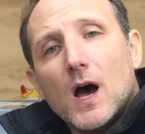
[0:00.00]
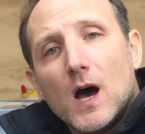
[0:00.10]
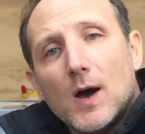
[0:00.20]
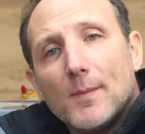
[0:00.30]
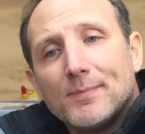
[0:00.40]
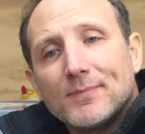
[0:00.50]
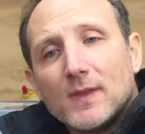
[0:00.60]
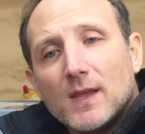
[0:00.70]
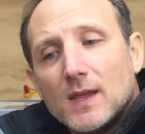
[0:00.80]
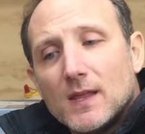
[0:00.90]
Um,
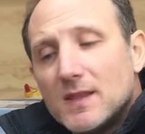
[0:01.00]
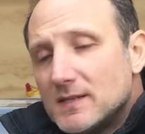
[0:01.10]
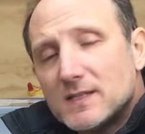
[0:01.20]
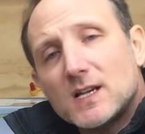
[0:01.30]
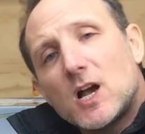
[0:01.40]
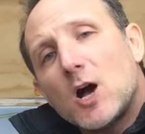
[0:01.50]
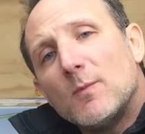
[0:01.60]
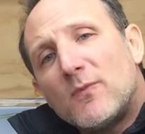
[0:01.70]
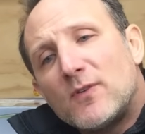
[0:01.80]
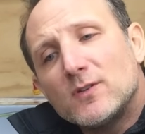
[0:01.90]
this is a
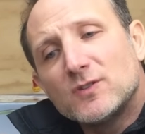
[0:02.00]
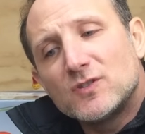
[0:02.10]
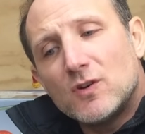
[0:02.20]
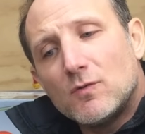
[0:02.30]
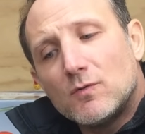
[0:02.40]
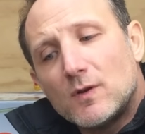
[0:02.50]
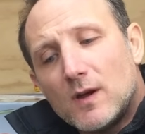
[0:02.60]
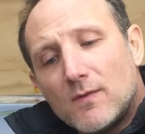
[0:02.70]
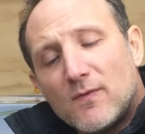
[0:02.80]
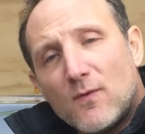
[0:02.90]
comfort zone
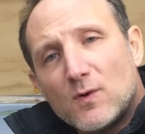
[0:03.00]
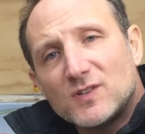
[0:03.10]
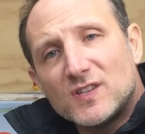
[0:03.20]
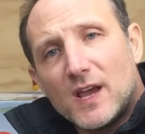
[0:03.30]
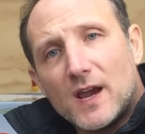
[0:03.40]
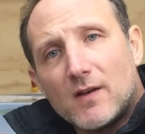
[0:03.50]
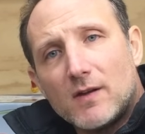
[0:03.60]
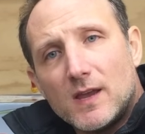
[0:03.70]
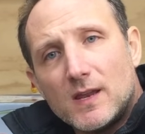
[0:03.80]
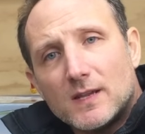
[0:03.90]
forced air
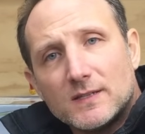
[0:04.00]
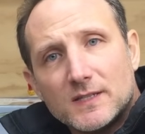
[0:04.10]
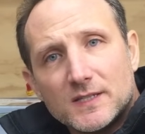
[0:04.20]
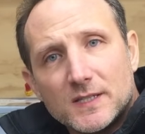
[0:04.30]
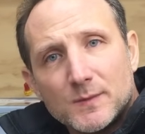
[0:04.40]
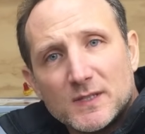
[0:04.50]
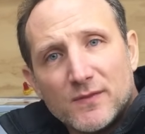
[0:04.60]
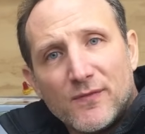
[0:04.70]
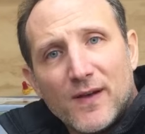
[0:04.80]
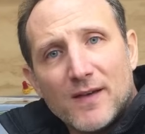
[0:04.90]
heating system. It's
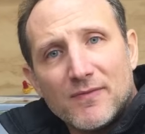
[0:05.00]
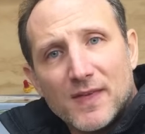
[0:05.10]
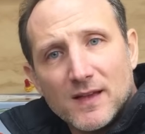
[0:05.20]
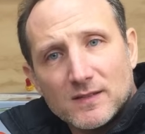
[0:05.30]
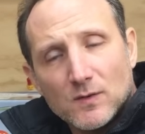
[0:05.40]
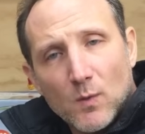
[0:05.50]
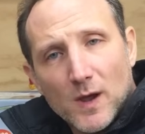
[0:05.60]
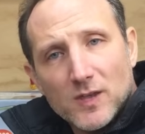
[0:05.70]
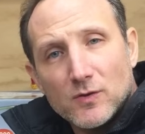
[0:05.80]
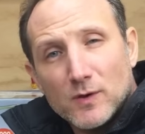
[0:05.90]
a 5,000
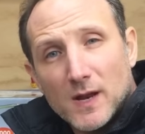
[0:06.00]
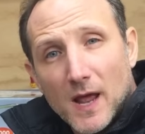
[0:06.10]
watt unit.